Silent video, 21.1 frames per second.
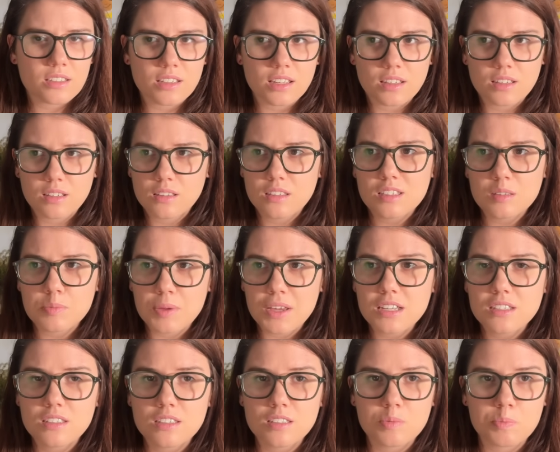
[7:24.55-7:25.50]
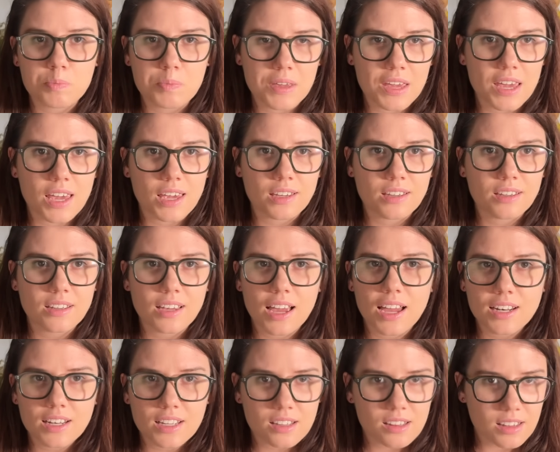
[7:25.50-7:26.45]
Like space is big,
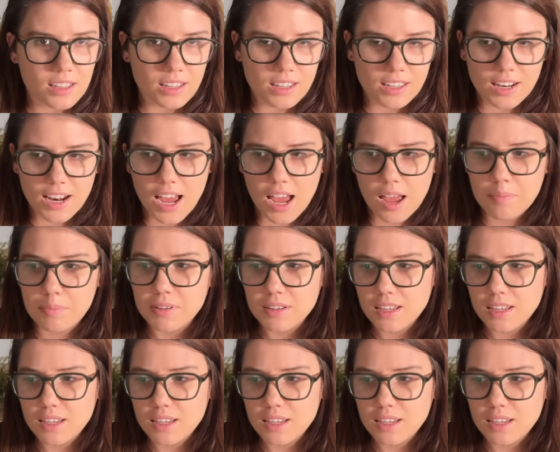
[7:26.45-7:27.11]
anything can happen.